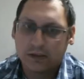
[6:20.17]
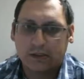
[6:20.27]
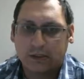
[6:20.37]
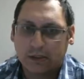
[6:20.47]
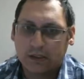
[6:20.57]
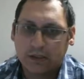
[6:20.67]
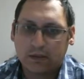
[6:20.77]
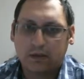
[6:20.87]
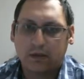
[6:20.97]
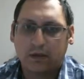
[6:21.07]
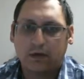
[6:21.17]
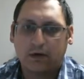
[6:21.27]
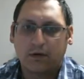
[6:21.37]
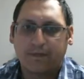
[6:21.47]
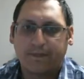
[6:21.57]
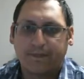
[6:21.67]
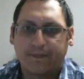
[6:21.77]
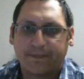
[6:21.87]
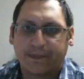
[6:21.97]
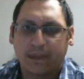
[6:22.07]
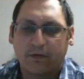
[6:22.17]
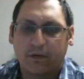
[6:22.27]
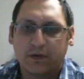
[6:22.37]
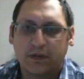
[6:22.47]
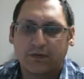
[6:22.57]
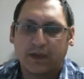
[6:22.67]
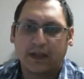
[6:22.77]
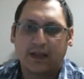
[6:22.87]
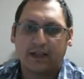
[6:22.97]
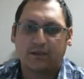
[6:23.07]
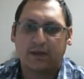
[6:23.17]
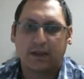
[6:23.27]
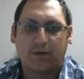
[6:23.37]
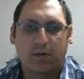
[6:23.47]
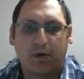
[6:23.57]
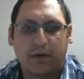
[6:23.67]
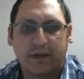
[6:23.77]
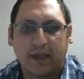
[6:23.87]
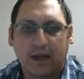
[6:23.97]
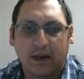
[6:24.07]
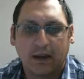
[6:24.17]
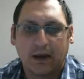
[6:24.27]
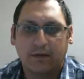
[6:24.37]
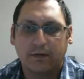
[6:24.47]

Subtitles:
Well, you know, if it wasn't for that light screen, I would have probably taken it out.